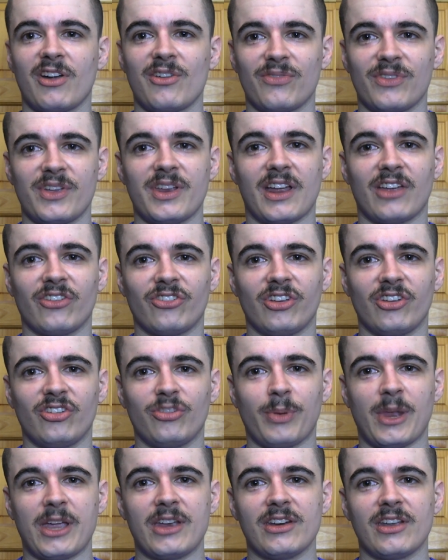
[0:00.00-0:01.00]
Hopefully that's
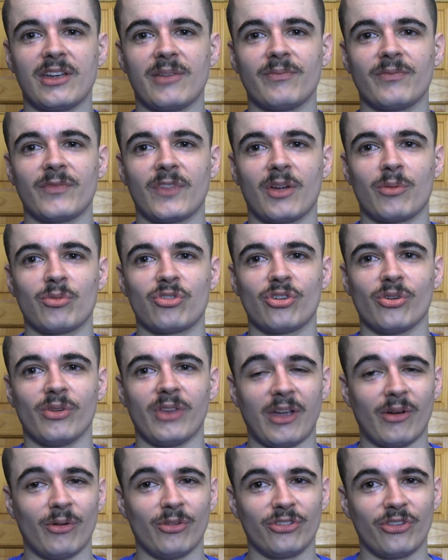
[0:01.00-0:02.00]
explained it. I'm sure
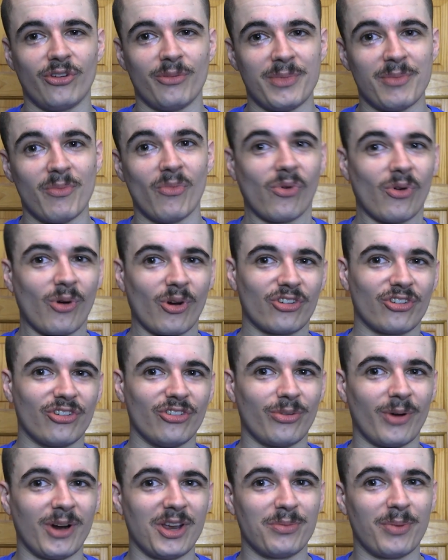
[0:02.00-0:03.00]
there will still be more
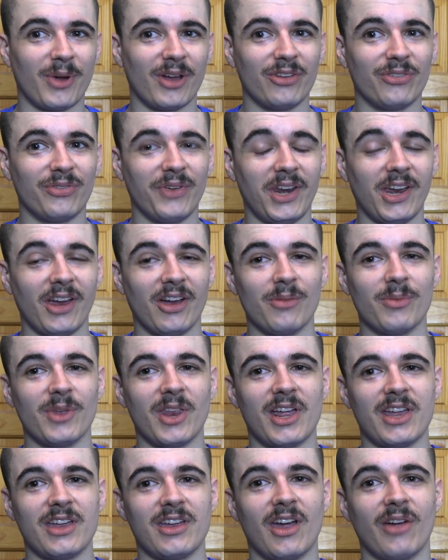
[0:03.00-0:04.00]
questions raised by this video,
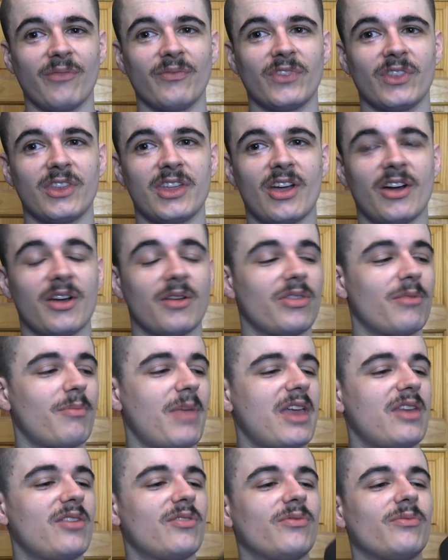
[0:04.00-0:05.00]
but there you go. The, the,
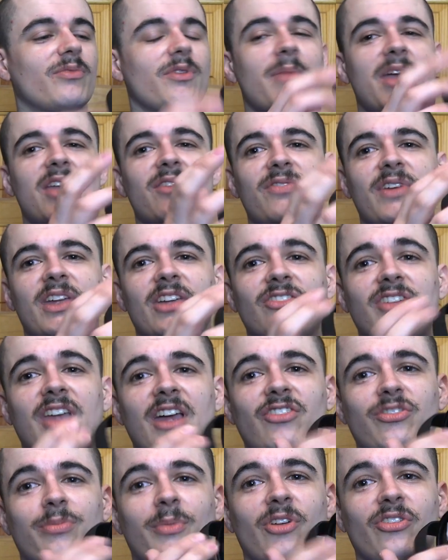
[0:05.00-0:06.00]
main, the main thing is
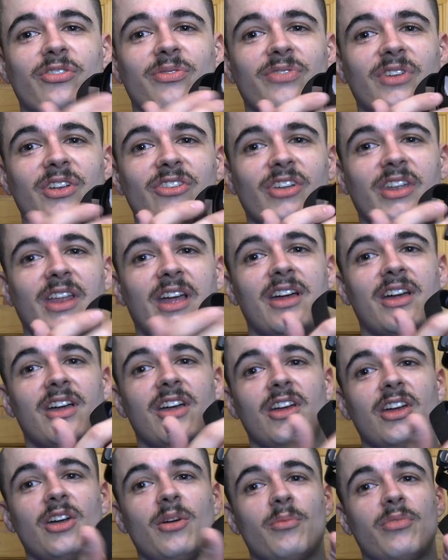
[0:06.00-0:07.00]
gas masks and things like that
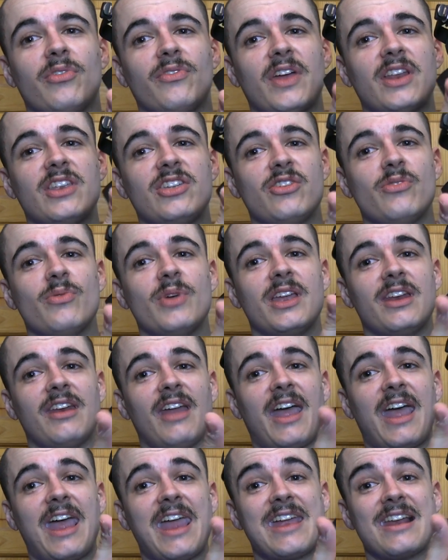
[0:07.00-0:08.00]
prevent you
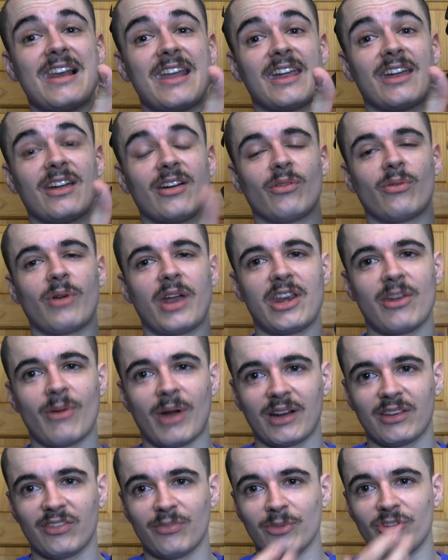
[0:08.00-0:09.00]
inhaling
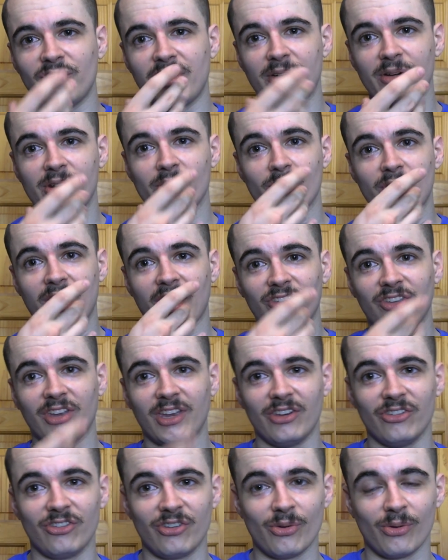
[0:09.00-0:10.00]
radioactive material
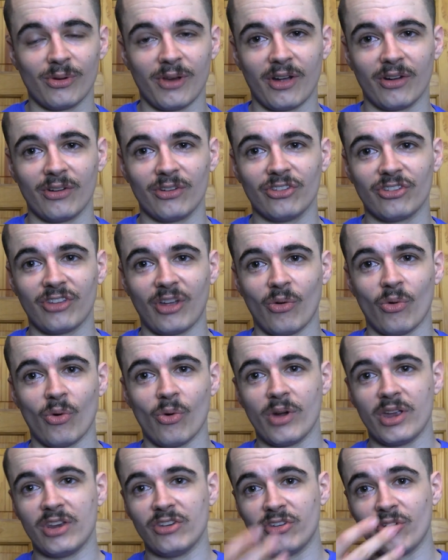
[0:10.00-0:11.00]
getting into your lungs
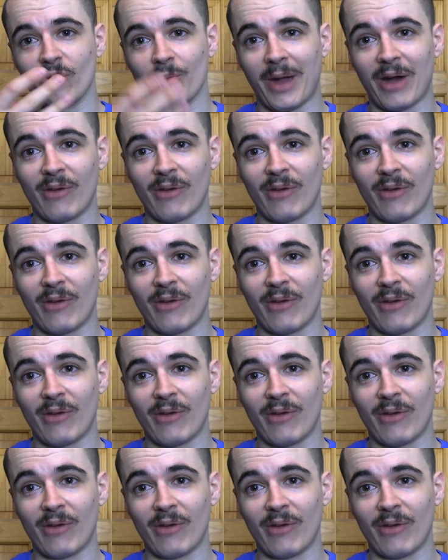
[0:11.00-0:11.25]
or into your